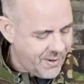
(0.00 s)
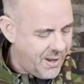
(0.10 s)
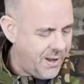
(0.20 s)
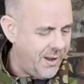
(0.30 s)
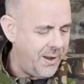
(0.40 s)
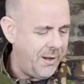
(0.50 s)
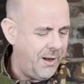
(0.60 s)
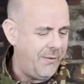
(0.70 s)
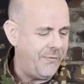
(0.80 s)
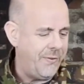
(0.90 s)
I
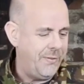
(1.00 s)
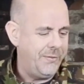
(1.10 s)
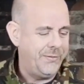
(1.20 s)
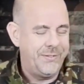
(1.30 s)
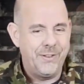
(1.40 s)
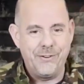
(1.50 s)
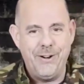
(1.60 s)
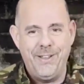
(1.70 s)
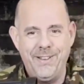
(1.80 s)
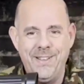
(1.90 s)
love the
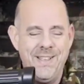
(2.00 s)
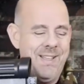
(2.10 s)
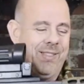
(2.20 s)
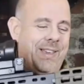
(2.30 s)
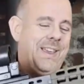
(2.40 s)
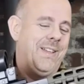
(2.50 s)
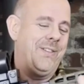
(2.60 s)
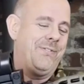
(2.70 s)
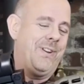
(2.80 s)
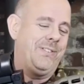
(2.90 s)

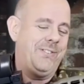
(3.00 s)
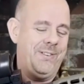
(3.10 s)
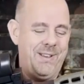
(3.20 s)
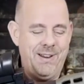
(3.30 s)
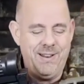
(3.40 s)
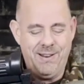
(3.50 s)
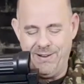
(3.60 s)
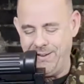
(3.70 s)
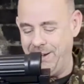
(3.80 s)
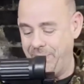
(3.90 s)
front.
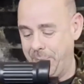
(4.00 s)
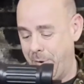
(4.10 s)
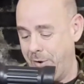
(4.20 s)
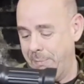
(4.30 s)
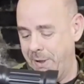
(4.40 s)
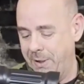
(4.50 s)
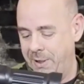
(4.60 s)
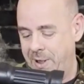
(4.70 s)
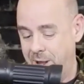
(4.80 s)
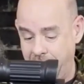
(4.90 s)
I love the polymer.
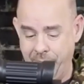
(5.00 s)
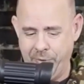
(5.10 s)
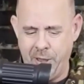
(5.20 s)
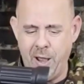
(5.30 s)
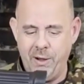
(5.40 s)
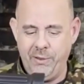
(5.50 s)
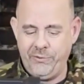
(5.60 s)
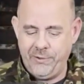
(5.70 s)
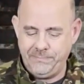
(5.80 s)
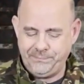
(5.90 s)
I love the colours.